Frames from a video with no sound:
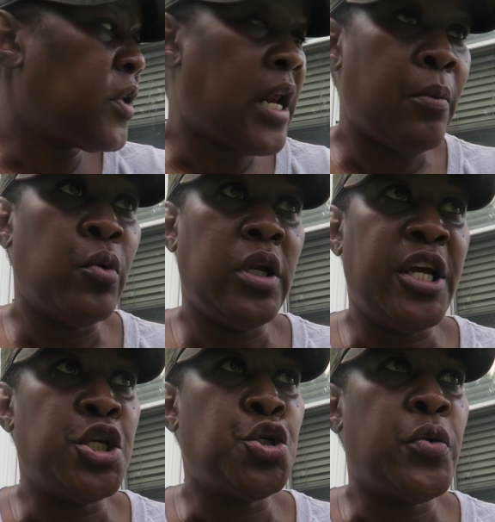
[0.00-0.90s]
and I'm
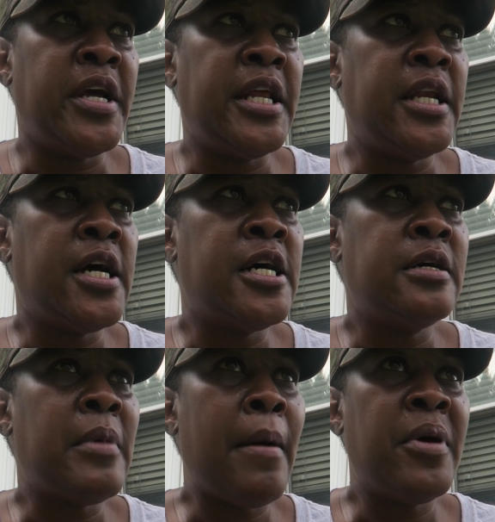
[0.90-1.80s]
really enjoying it.
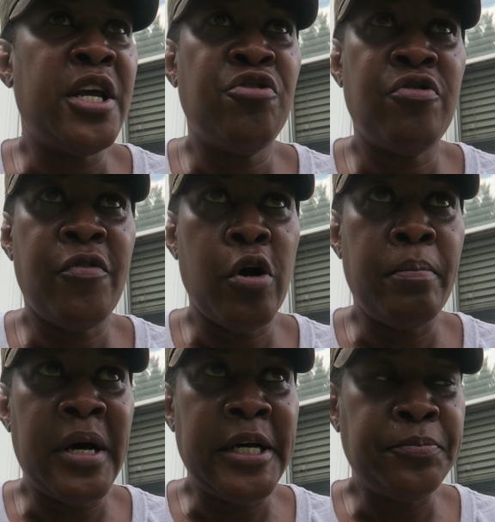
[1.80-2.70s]
I'm an
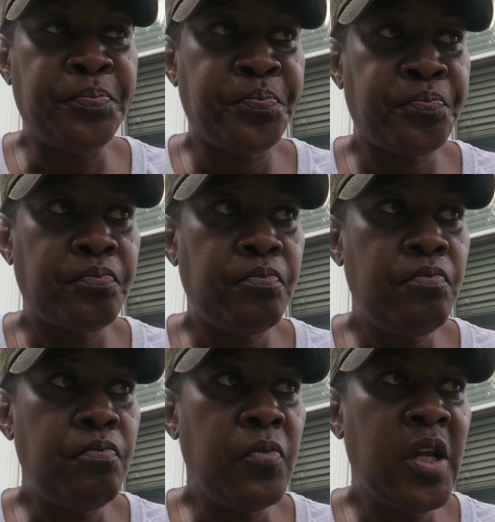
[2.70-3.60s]
introvert, but
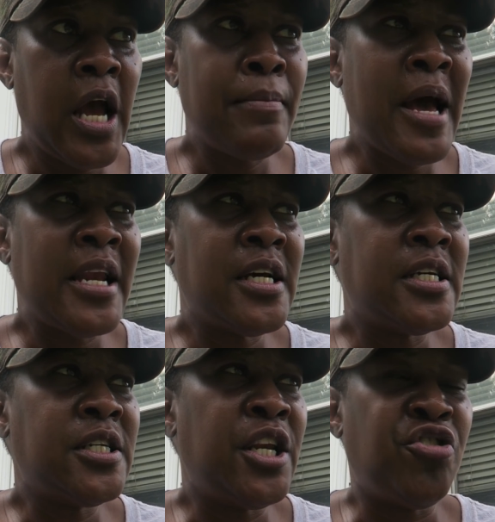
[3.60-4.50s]
I'm not
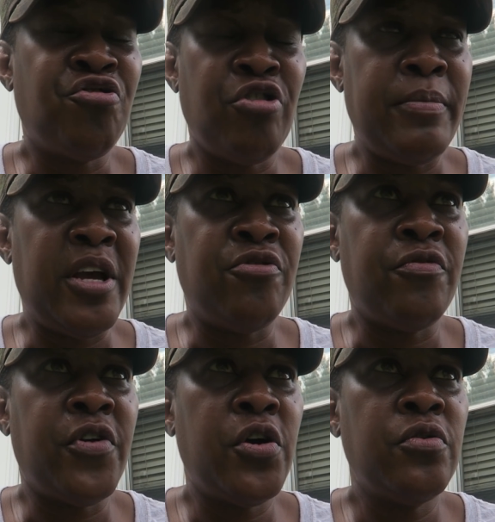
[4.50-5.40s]
an extreme
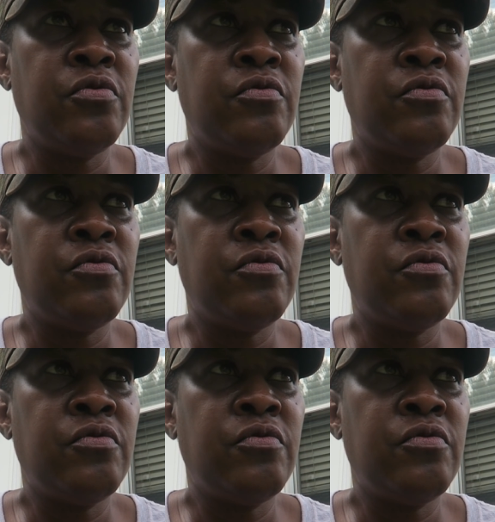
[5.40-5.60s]
introvert.